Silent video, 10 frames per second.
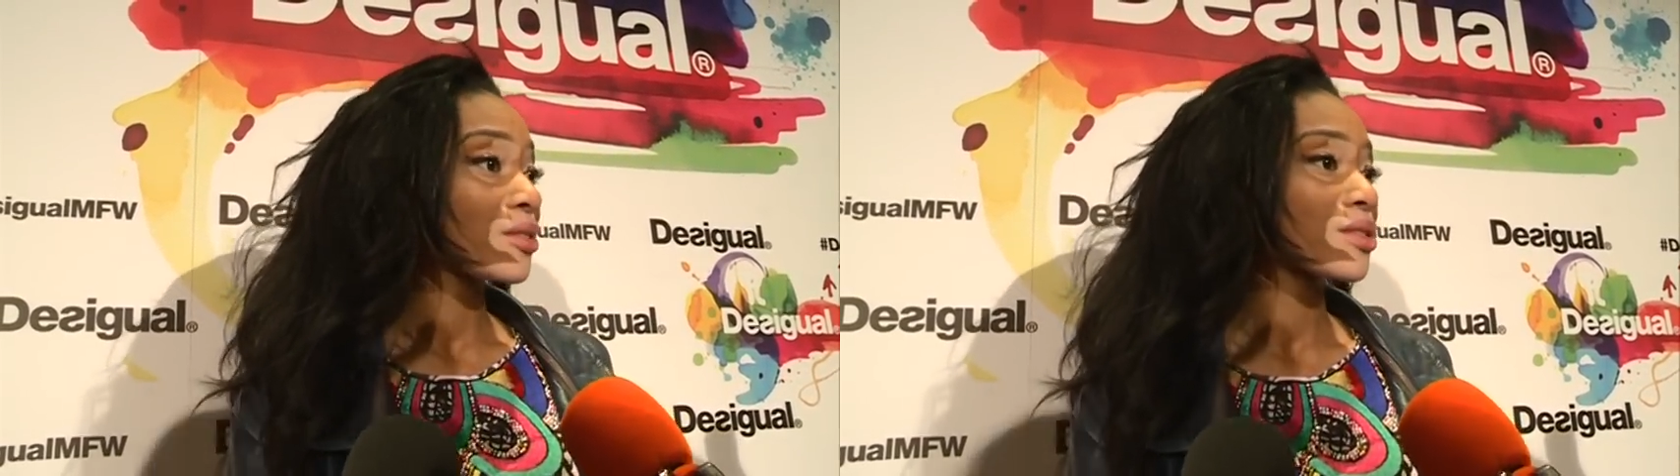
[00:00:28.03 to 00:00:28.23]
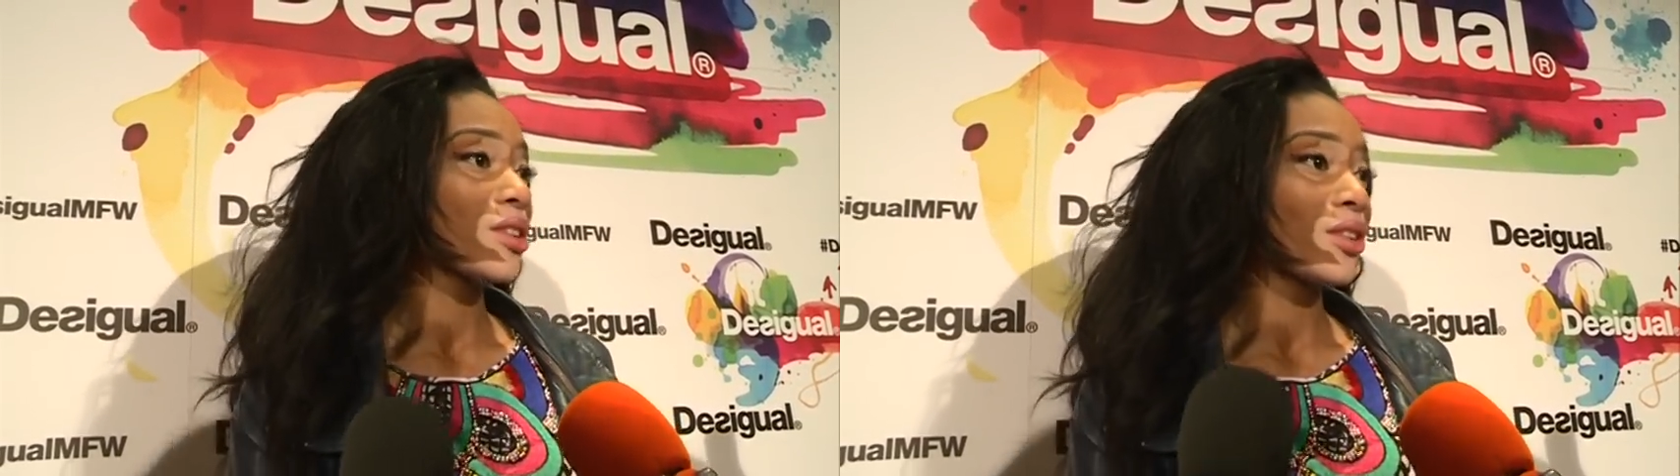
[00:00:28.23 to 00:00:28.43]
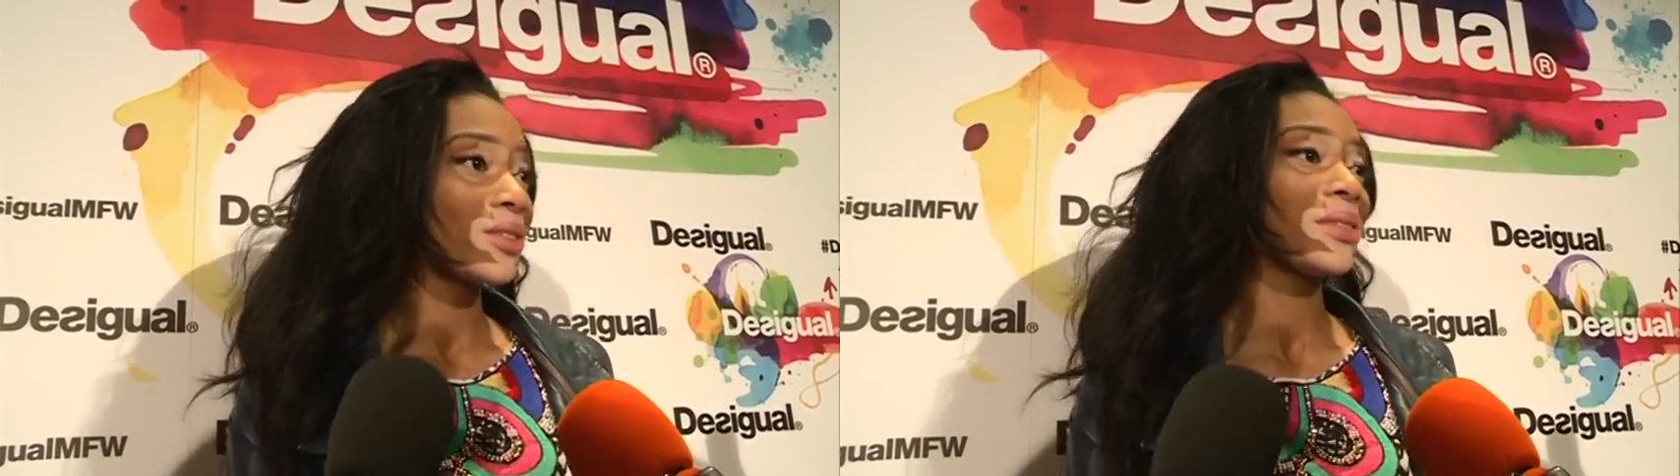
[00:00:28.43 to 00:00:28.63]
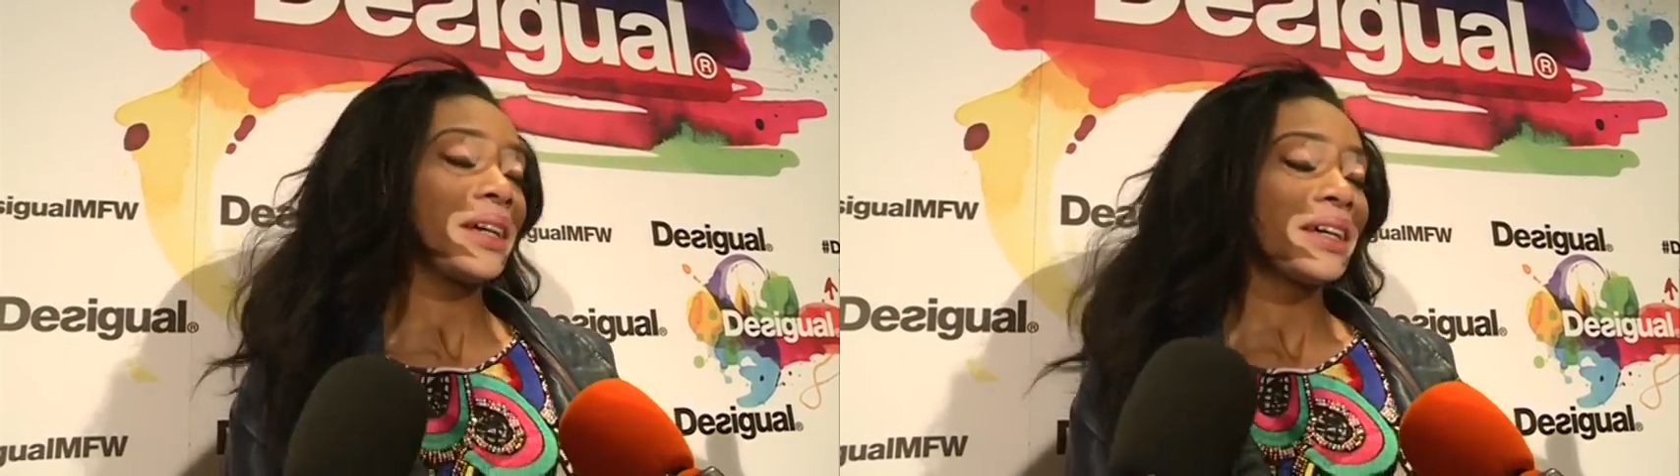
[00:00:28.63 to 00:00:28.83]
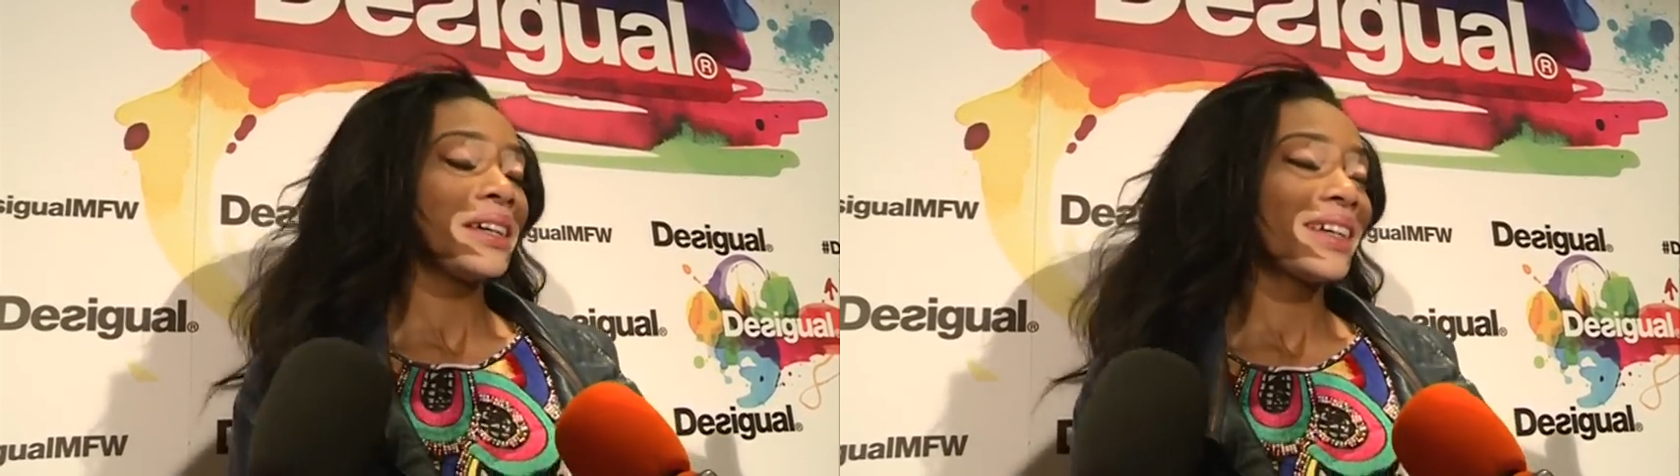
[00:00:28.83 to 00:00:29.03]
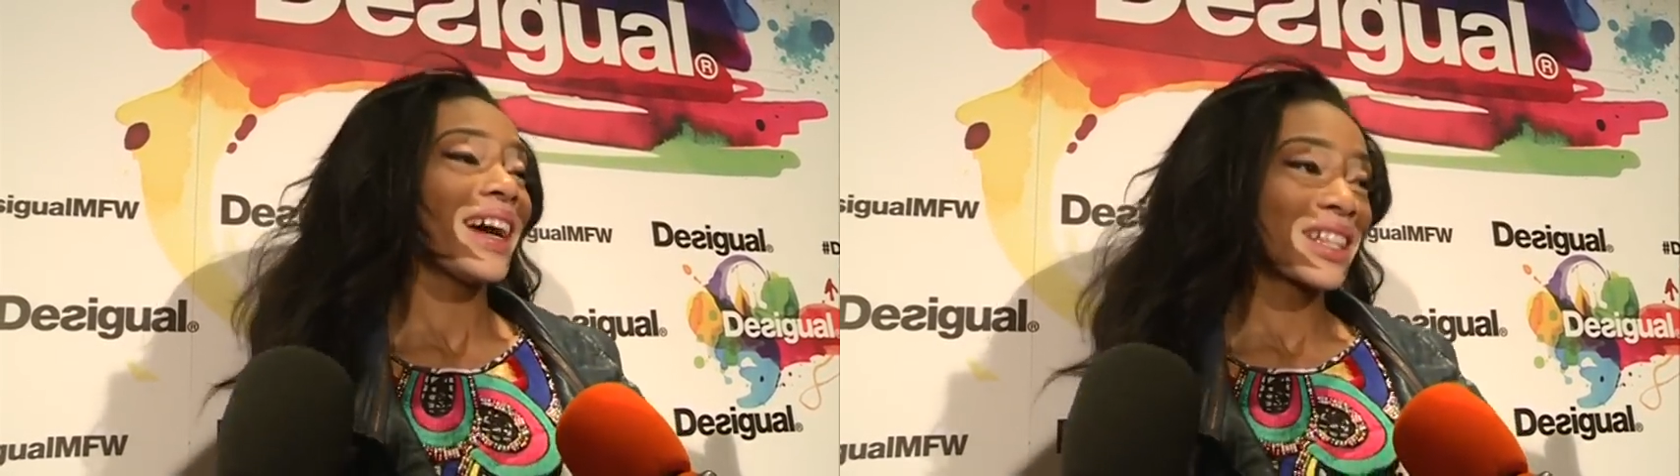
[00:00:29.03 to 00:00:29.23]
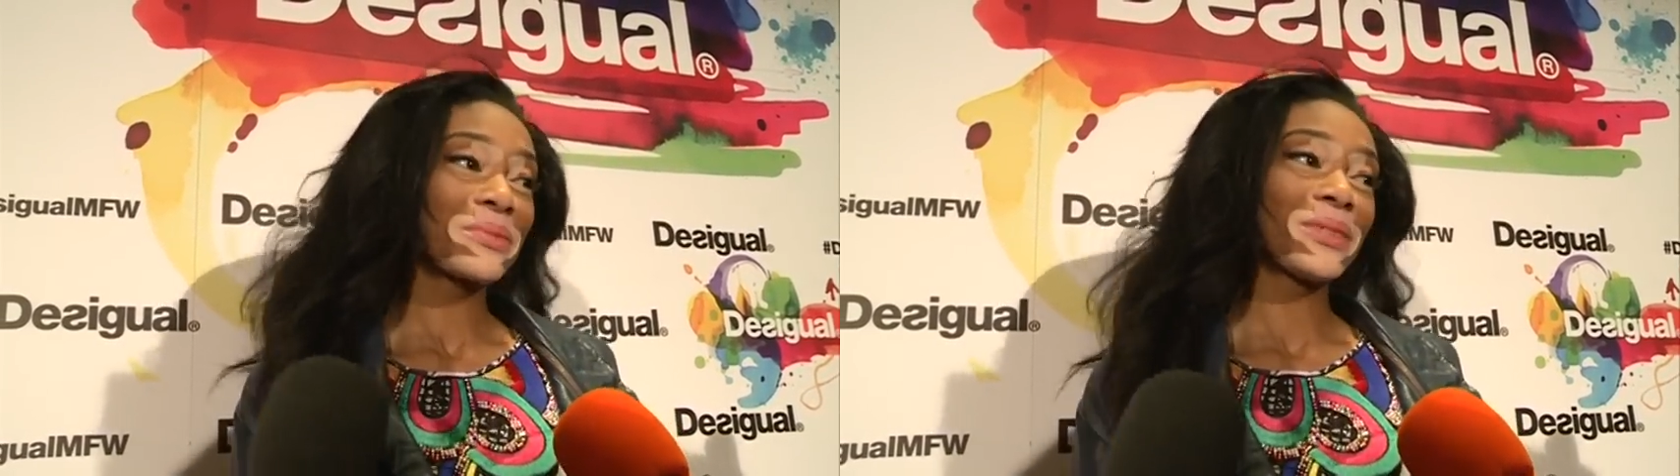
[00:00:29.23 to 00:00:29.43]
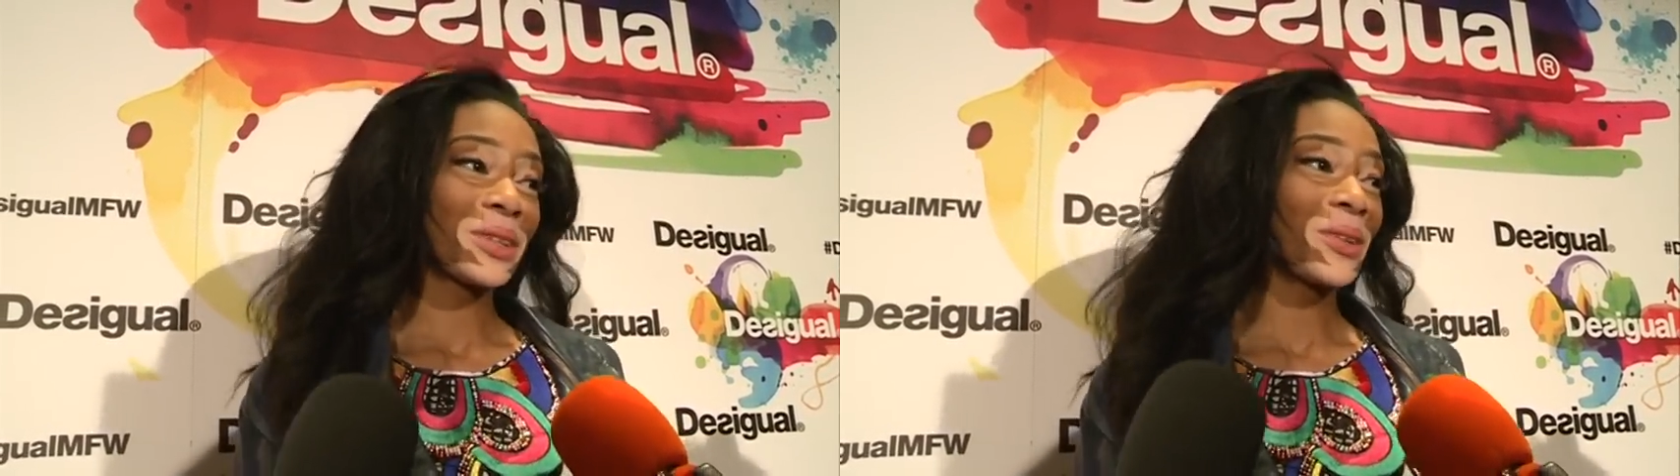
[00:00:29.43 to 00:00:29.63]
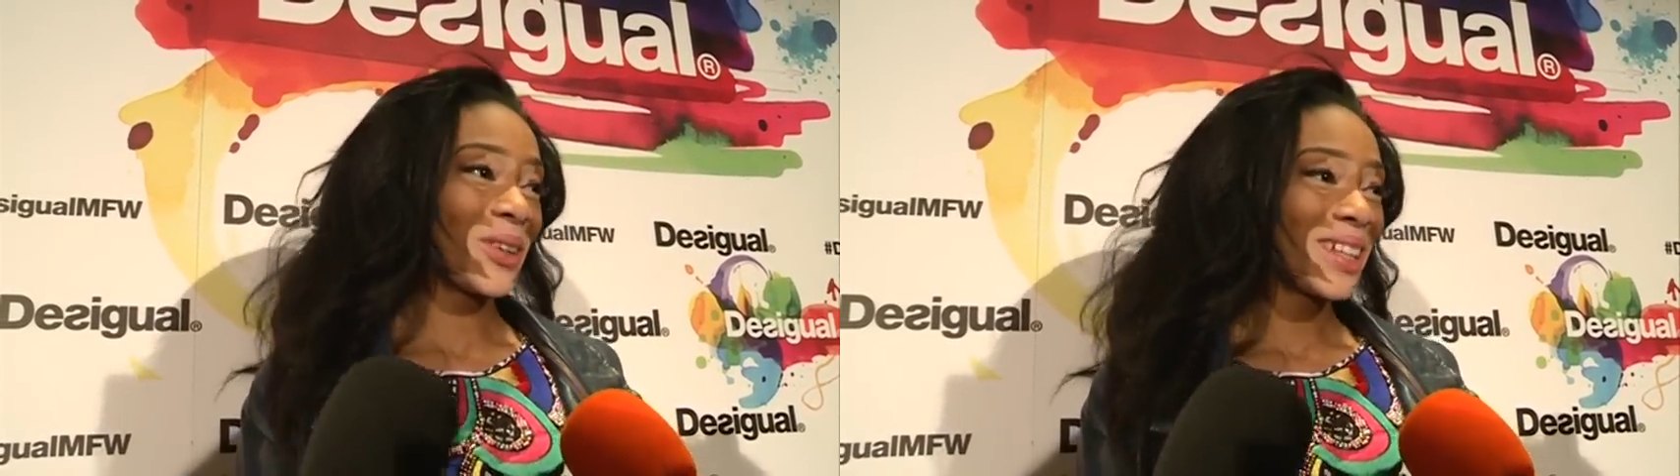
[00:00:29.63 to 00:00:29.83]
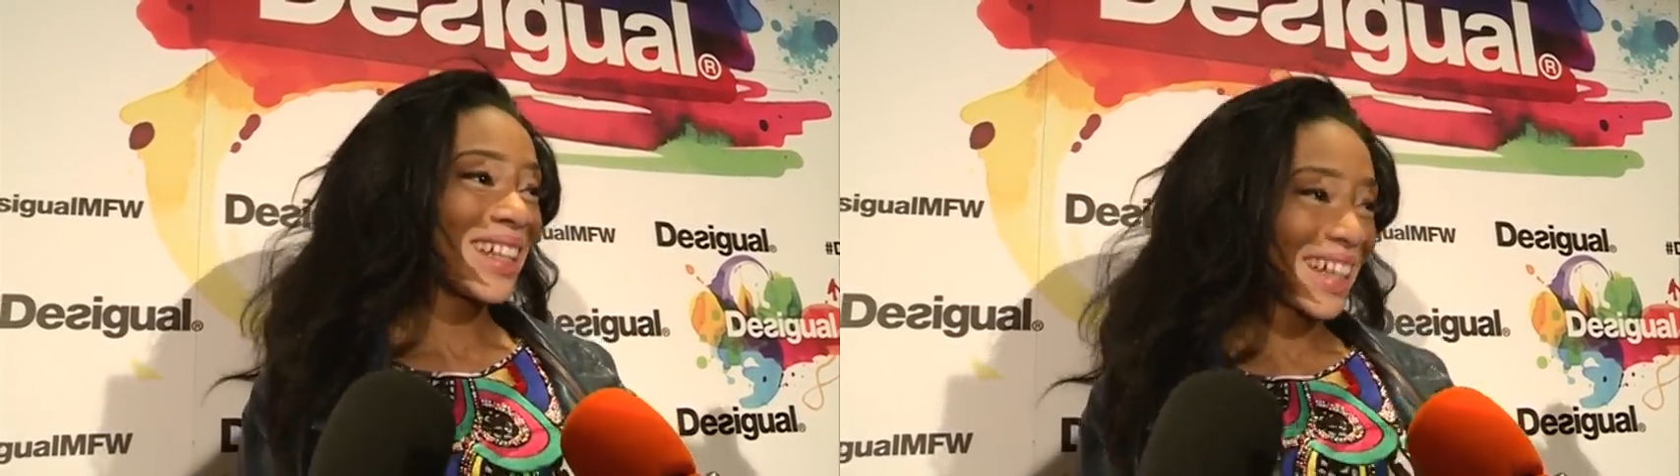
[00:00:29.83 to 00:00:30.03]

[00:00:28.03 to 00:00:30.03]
So, yeah, it's pretty cool.